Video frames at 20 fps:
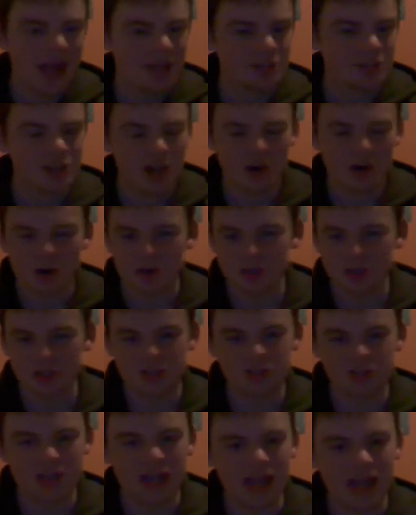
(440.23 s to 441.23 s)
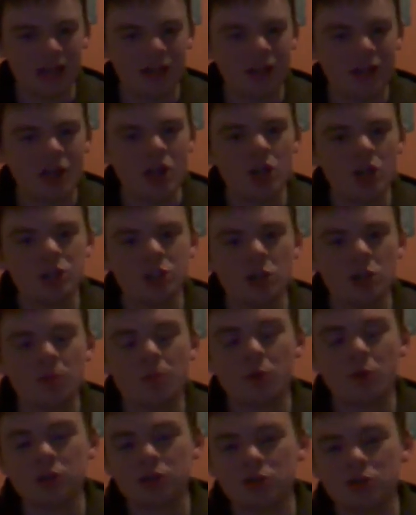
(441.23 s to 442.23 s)
Jericho just saying, you
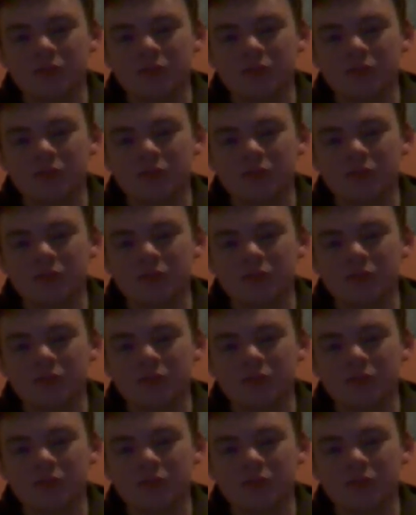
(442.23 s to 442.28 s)
put your